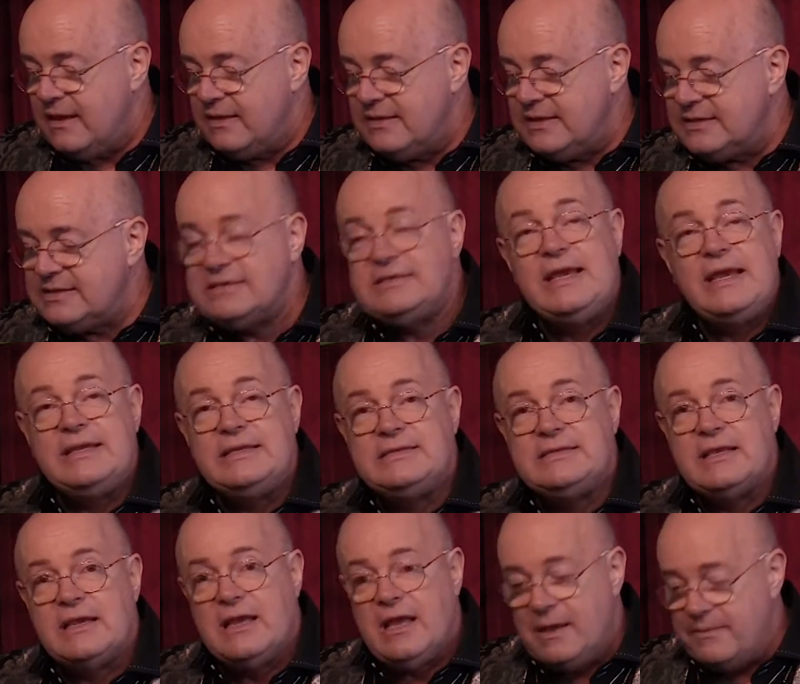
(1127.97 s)
This
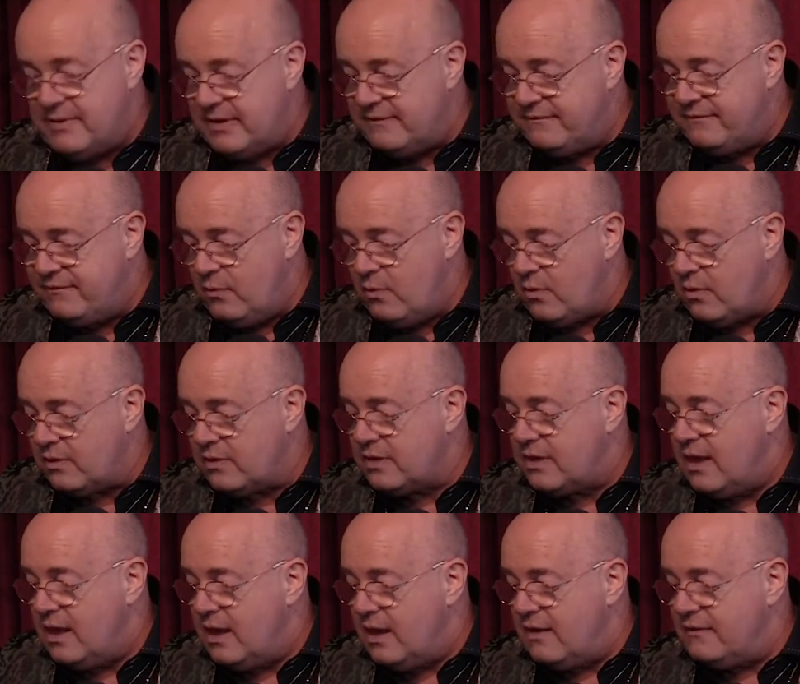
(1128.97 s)
states the coming
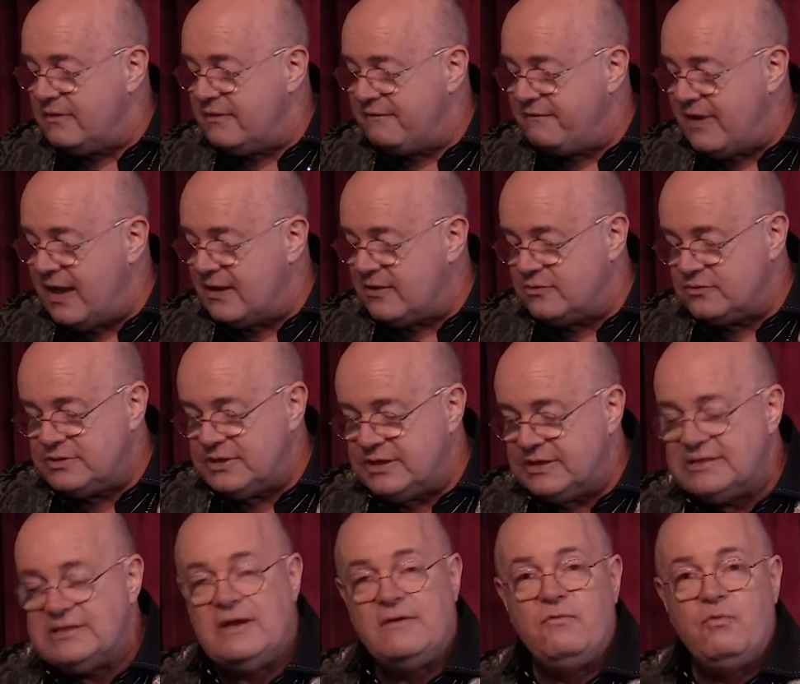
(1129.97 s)
forth of the
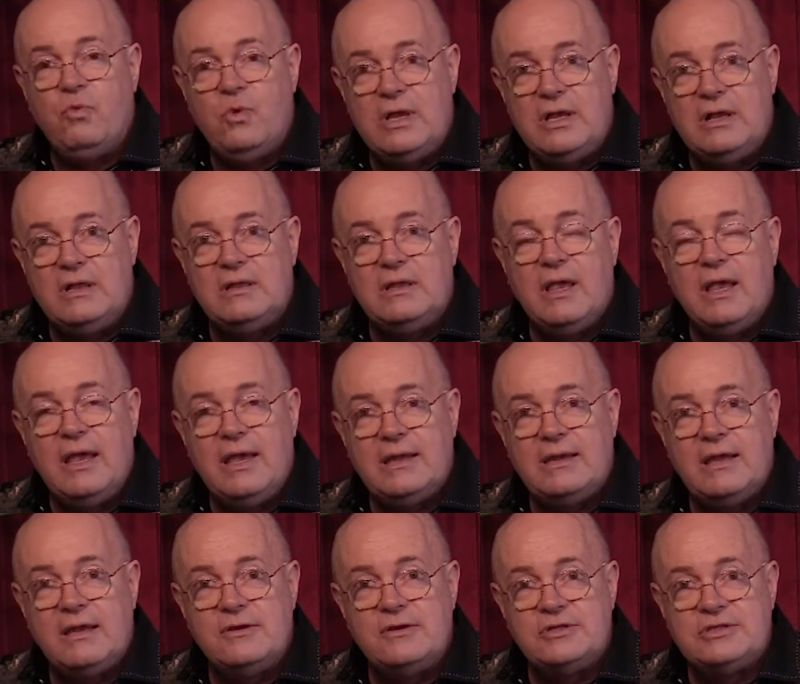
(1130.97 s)
faculties of will
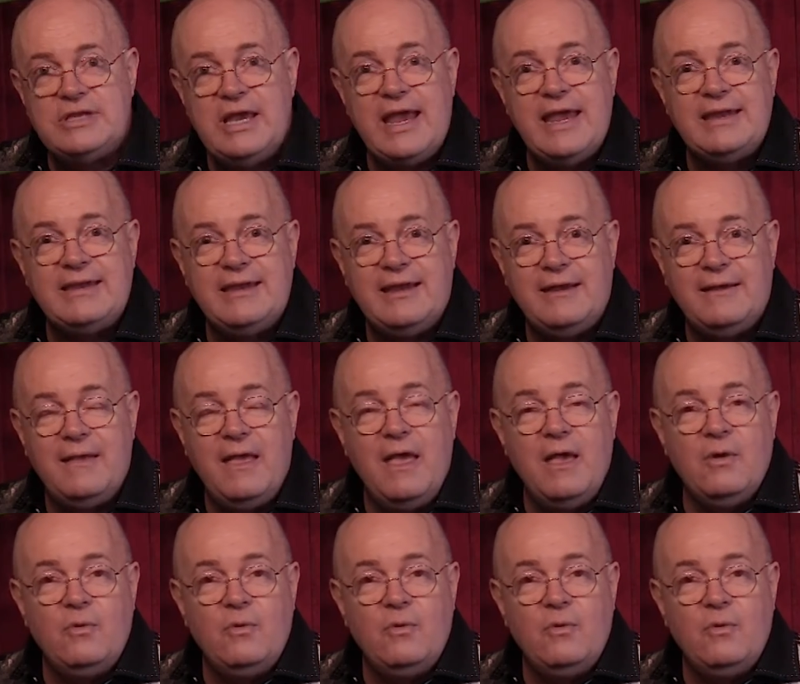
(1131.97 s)
and understanding.